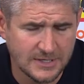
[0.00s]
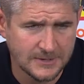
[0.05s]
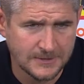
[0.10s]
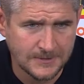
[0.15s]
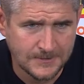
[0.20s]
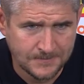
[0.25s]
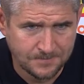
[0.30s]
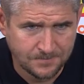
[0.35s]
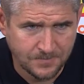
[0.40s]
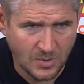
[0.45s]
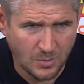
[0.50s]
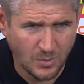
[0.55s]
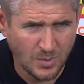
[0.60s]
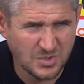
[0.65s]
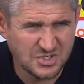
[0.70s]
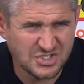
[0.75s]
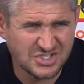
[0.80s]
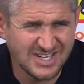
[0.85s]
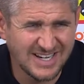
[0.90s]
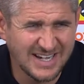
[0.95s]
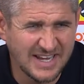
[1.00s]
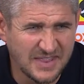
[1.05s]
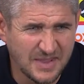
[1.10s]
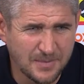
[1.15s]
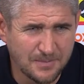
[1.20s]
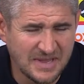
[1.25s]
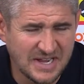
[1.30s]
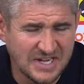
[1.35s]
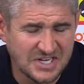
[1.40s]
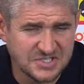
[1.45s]
And we were still in
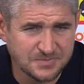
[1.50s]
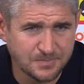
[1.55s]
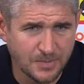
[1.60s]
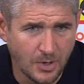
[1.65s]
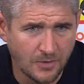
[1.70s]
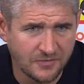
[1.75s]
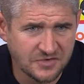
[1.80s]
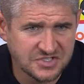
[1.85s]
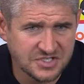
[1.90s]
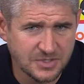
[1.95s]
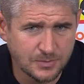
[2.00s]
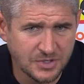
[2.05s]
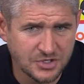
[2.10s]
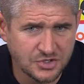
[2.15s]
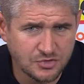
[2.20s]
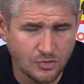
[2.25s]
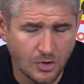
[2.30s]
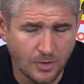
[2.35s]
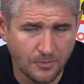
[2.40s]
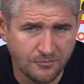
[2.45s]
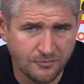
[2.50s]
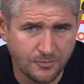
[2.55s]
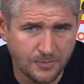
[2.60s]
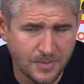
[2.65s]
the mix, but obviously we dropped